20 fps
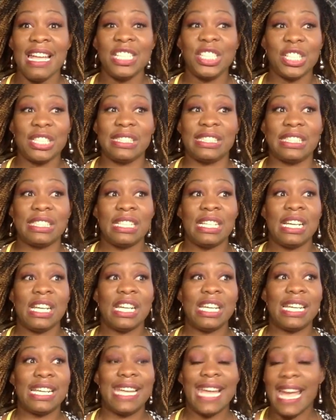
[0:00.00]
just
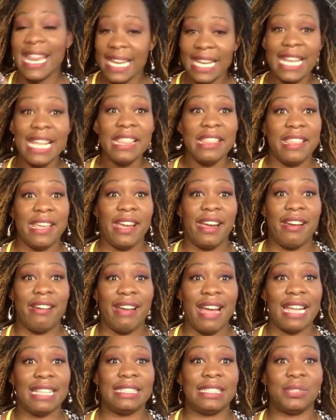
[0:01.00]
getting in
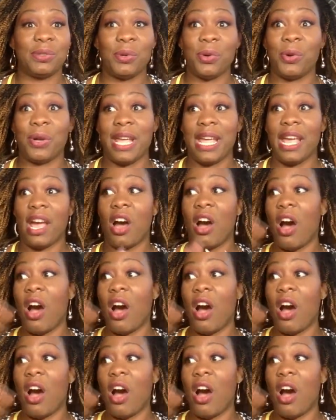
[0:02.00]
there and so, okay,